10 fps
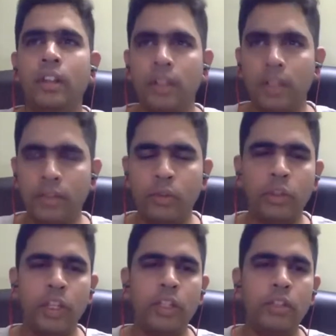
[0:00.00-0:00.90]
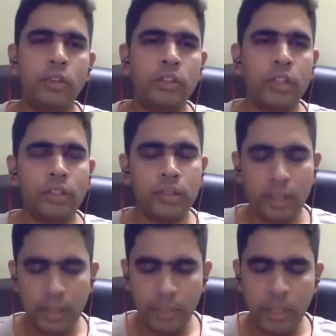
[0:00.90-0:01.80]
and what the interviews ask,
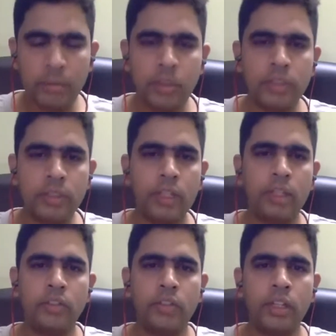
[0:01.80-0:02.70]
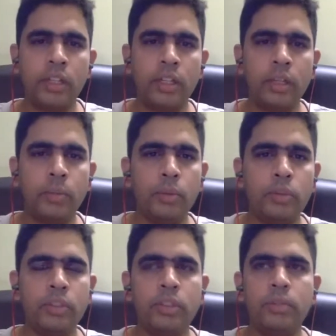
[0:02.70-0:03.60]
yeah, they might be tricky at the
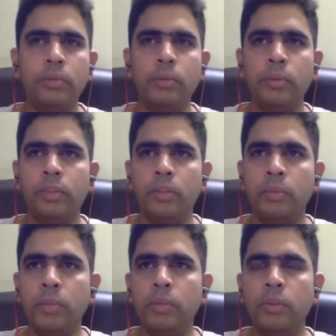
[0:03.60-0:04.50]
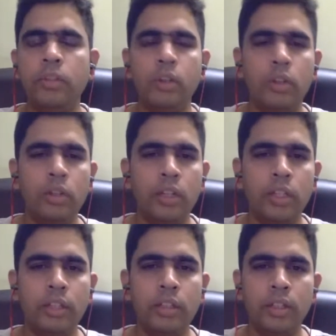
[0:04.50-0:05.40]
positions because some people will not
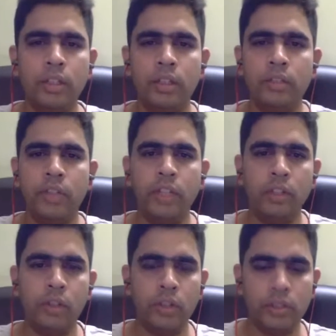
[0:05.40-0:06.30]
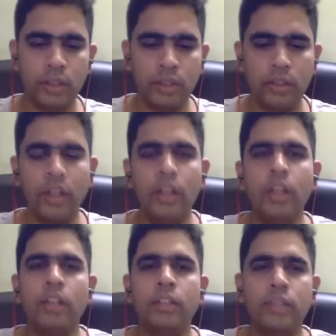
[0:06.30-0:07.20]
like the way you answer, or
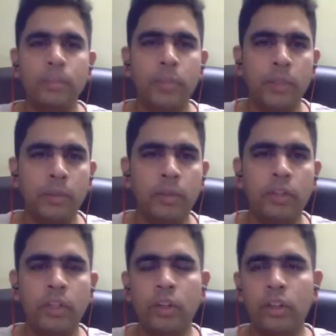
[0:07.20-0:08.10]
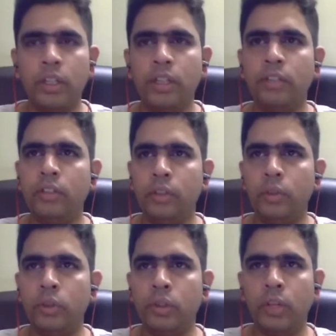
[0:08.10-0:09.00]
some people will not like you
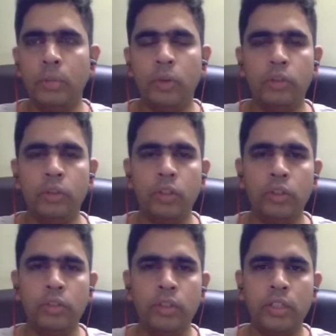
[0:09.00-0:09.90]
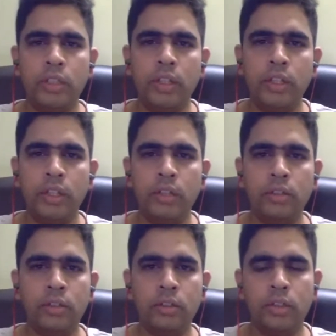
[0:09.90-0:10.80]
took time off, you are switching
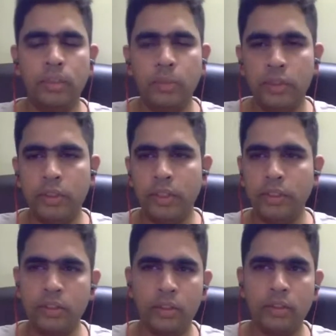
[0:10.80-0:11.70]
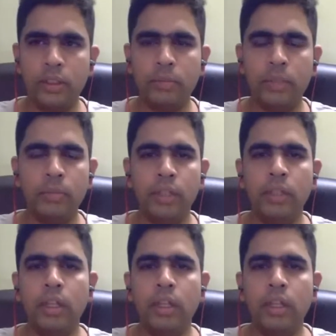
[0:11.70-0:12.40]
careers. No, that person is not stable, but